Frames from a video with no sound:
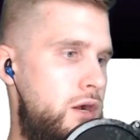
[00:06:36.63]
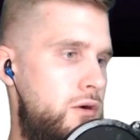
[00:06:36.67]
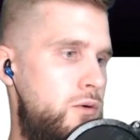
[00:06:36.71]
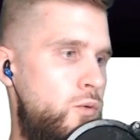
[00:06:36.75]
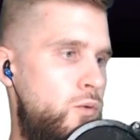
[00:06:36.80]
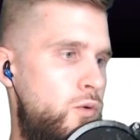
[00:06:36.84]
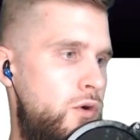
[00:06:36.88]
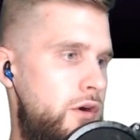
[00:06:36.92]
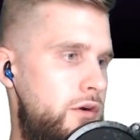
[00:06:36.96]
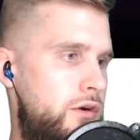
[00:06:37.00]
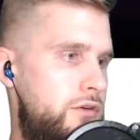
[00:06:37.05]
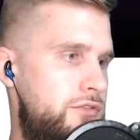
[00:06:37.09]
it
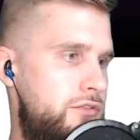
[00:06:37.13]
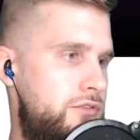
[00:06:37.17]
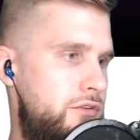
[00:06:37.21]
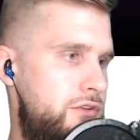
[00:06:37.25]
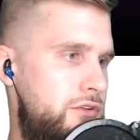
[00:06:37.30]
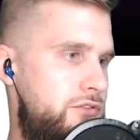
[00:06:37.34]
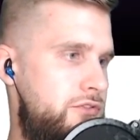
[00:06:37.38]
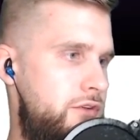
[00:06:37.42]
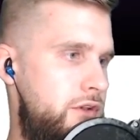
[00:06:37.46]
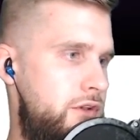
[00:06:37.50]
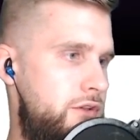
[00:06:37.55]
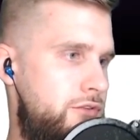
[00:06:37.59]
works. So
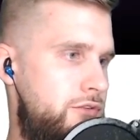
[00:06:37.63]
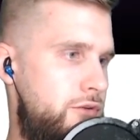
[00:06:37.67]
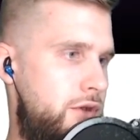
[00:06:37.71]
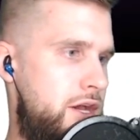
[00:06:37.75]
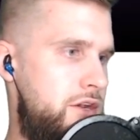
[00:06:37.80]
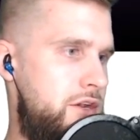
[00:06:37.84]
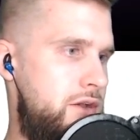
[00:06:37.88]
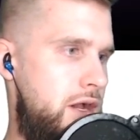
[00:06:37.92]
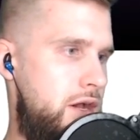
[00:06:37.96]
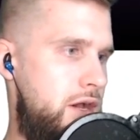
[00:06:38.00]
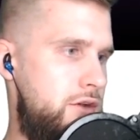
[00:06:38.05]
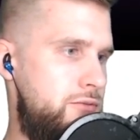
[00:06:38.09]
let's see. So how
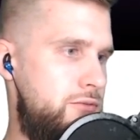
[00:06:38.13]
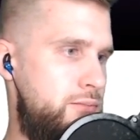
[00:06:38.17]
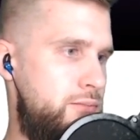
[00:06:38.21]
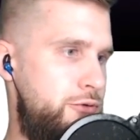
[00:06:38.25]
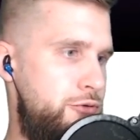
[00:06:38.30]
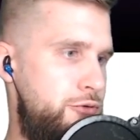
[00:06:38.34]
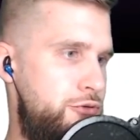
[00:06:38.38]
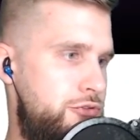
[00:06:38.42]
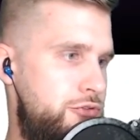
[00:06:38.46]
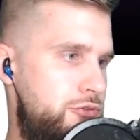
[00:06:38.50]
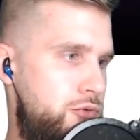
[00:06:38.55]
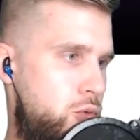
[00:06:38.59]
does
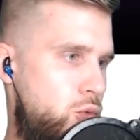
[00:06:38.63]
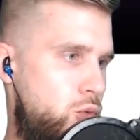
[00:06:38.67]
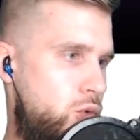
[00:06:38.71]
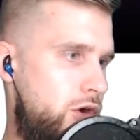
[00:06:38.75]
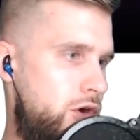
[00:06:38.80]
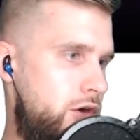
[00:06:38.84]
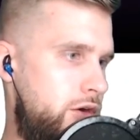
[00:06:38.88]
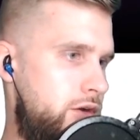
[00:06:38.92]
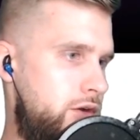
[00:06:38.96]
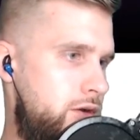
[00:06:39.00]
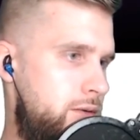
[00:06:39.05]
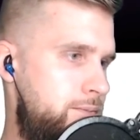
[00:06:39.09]
Plutus
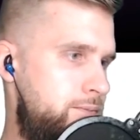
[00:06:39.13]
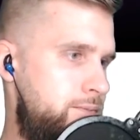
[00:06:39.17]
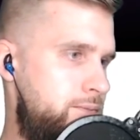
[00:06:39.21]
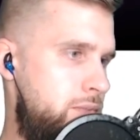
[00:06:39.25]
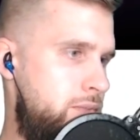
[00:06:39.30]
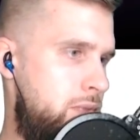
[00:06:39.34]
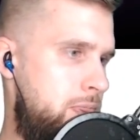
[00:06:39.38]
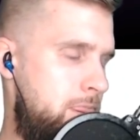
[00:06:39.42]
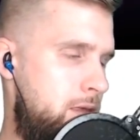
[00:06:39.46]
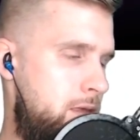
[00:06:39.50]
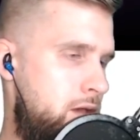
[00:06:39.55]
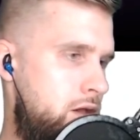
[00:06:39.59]
work?
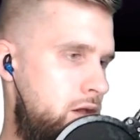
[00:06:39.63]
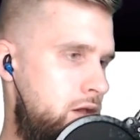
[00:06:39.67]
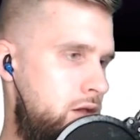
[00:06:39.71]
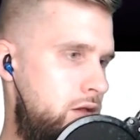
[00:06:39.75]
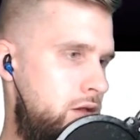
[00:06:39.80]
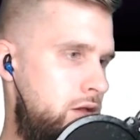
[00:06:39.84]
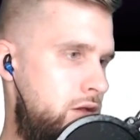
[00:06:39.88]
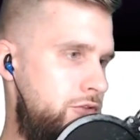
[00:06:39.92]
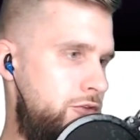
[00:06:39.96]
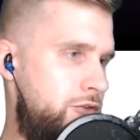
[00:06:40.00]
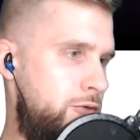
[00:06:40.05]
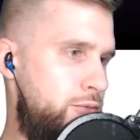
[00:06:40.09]

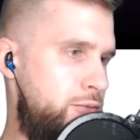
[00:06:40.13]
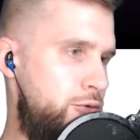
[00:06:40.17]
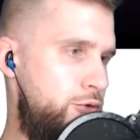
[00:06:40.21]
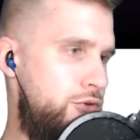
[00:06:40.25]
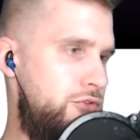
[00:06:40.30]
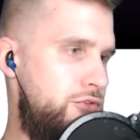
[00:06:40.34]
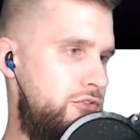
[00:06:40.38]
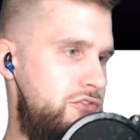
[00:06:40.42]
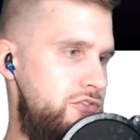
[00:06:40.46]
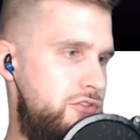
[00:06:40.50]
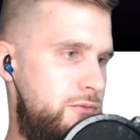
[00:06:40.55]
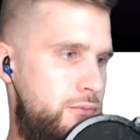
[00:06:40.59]
So
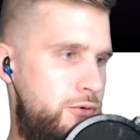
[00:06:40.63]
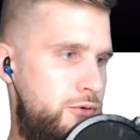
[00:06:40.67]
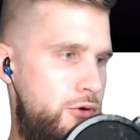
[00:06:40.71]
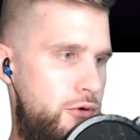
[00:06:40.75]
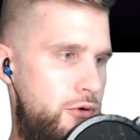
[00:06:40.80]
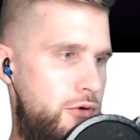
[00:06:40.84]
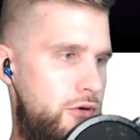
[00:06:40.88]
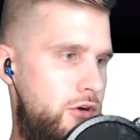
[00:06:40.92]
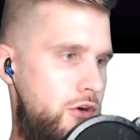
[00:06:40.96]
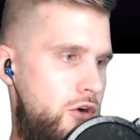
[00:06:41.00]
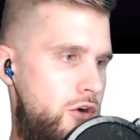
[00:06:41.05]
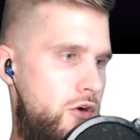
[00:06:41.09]
Plutus is a
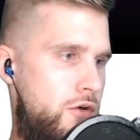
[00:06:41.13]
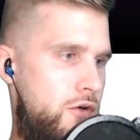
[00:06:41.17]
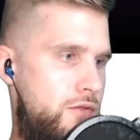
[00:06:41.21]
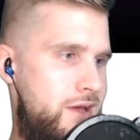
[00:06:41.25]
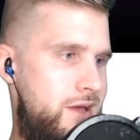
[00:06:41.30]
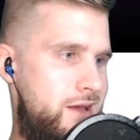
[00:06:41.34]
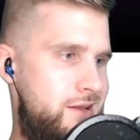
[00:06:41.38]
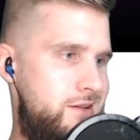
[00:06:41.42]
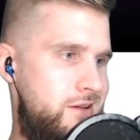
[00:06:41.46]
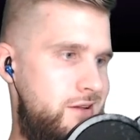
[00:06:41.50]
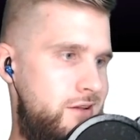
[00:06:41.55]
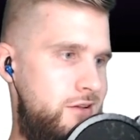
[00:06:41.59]
protocol that